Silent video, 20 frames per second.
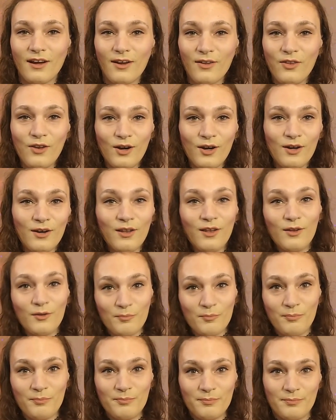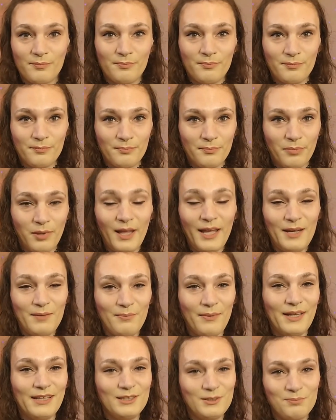other
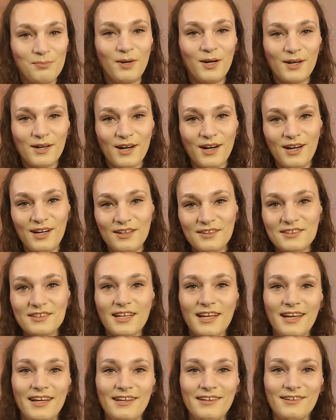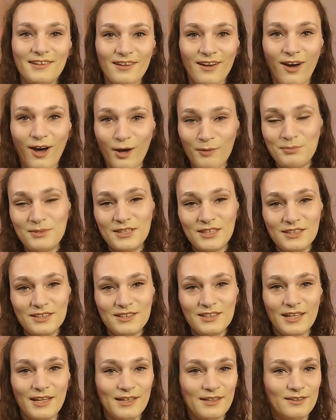plant-based burgers and
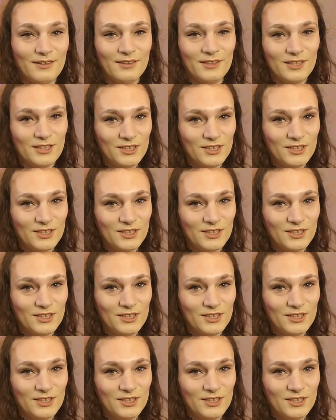options like